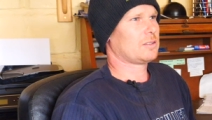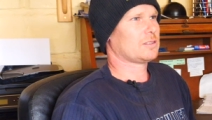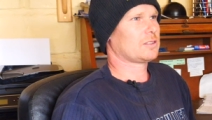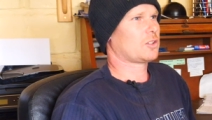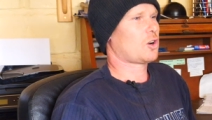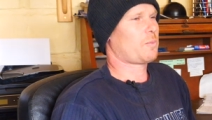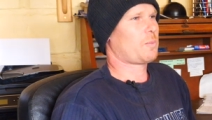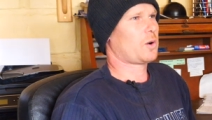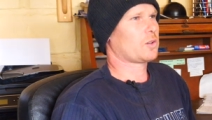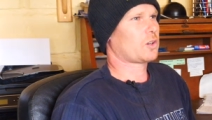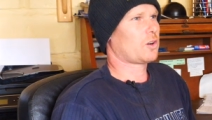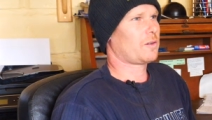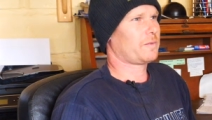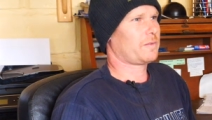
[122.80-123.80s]
a crop on
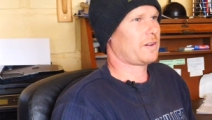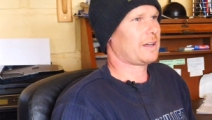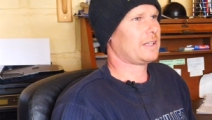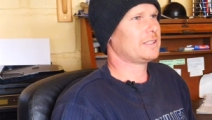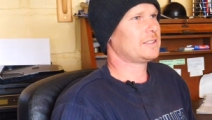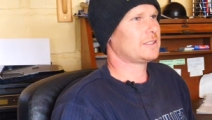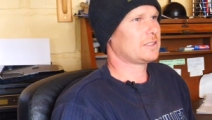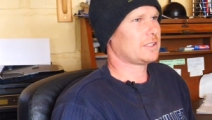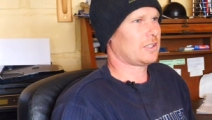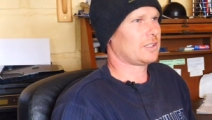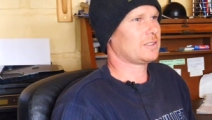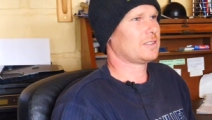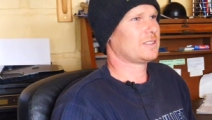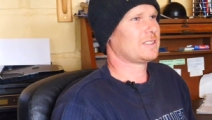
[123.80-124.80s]
crop phase,
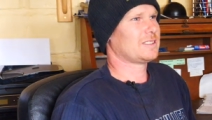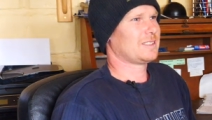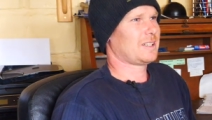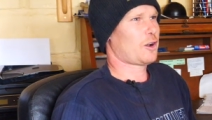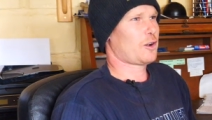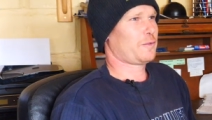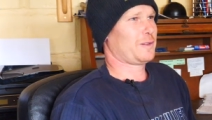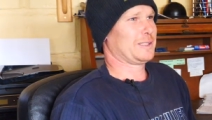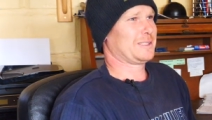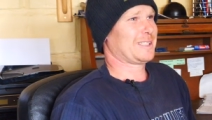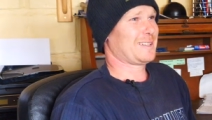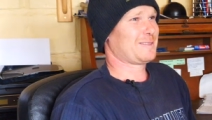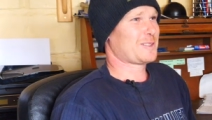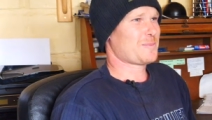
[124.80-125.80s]
so hopefully
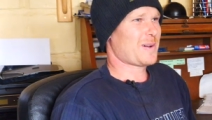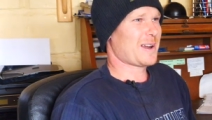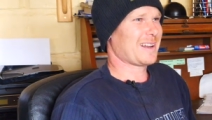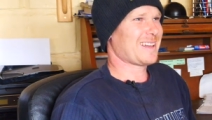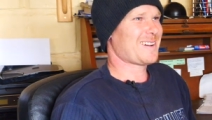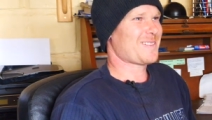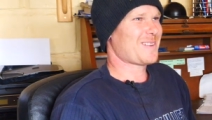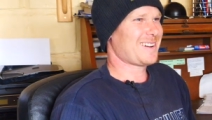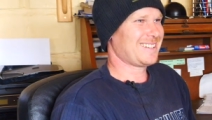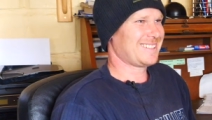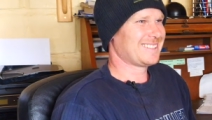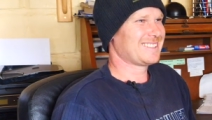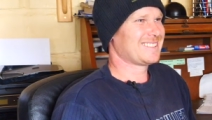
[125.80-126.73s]
save some money that way.